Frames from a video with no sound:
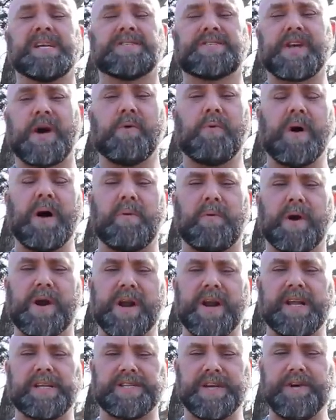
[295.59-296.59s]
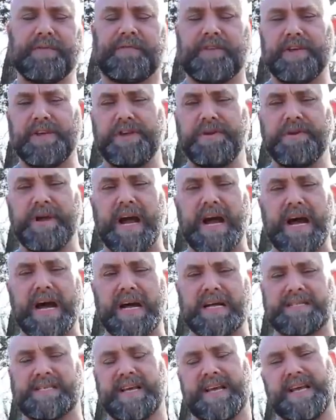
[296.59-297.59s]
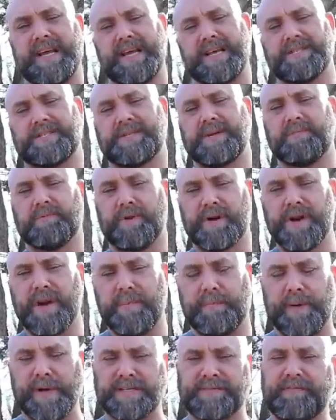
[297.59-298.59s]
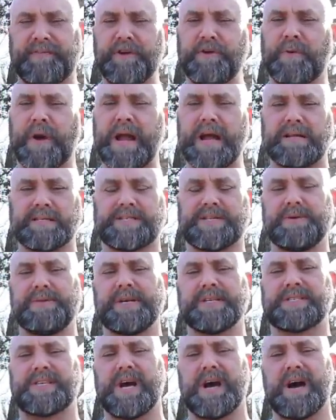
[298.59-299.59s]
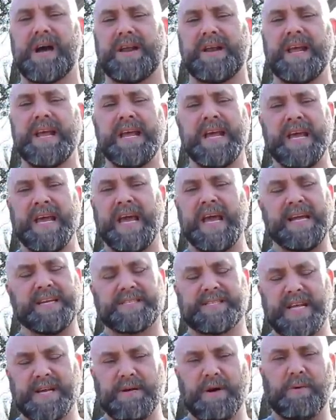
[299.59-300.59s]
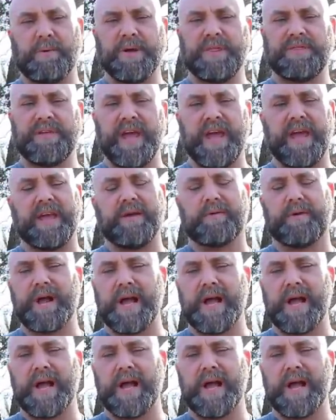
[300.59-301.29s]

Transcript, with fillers: So what we're gonna do for you guys is we're gonna put a few rounds through this gun and see what we think.